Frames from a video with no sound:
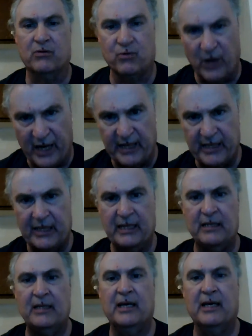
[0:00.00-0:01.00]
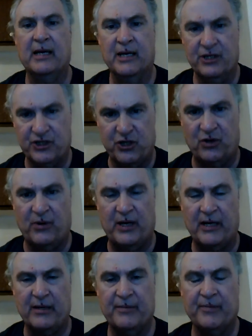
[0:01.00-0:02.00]
rioting, and so
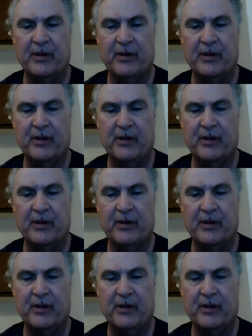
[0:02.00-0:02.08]
on.